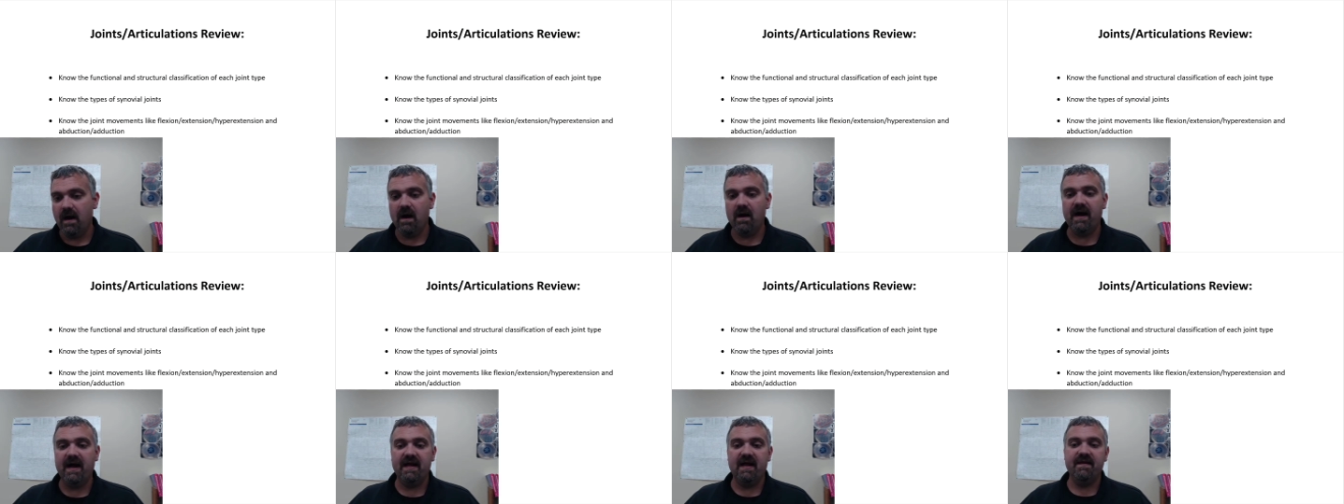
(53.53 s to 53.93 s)

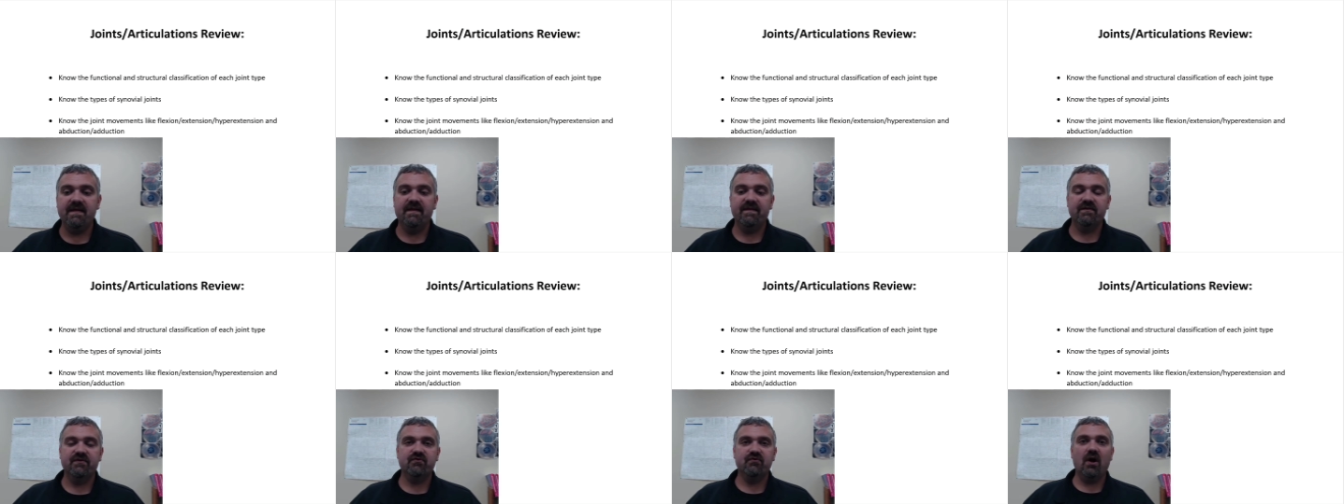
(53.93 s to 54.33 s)
All right, and
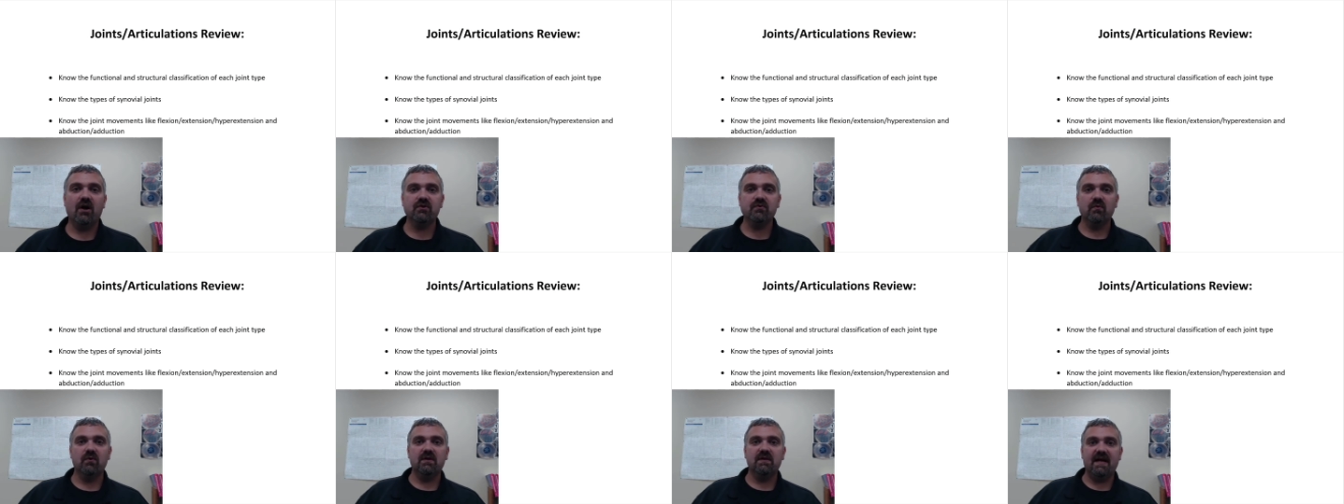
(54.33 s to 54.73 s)
then the
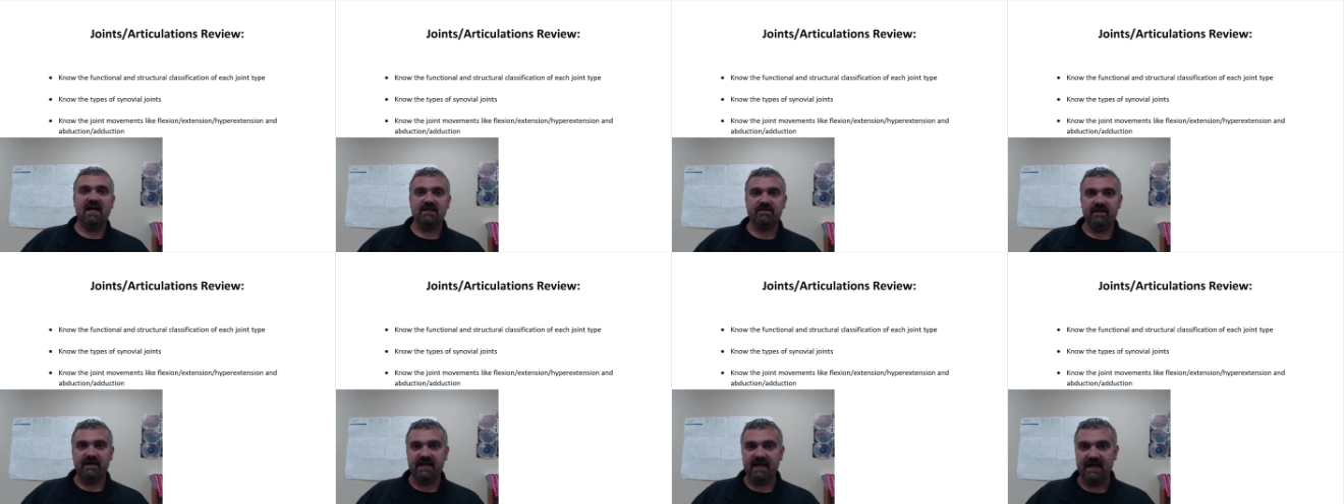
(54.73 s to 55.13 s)
structural
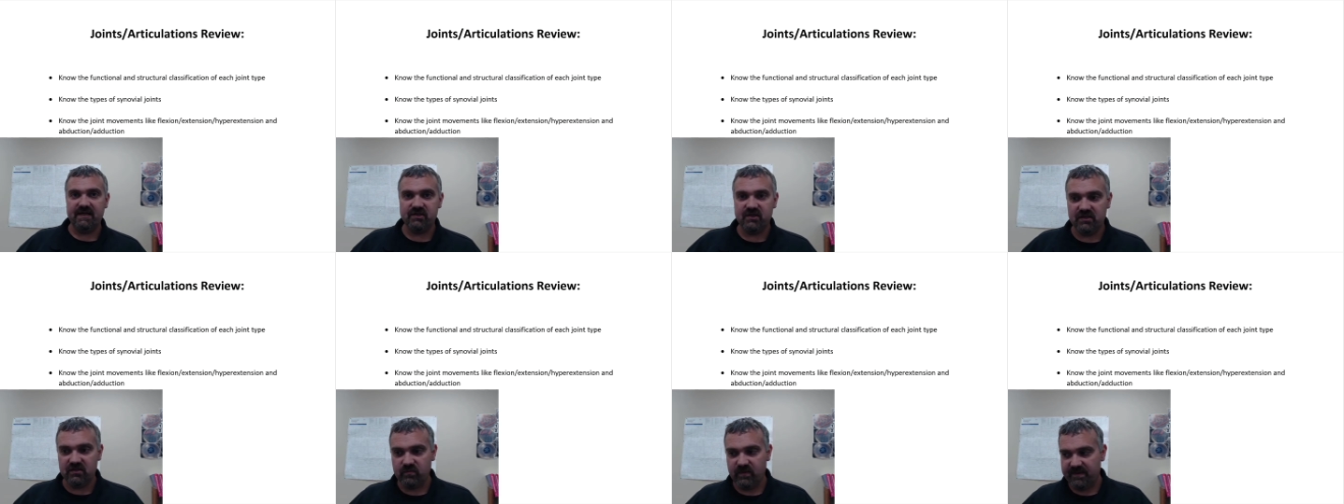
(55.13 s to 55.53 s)

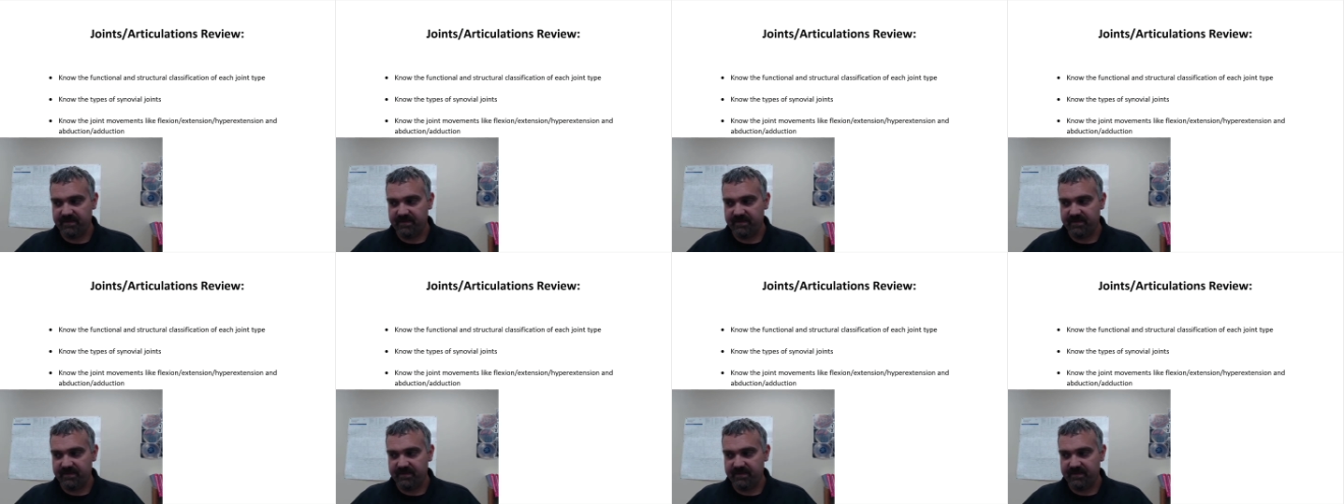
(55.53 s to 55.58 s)
classifications.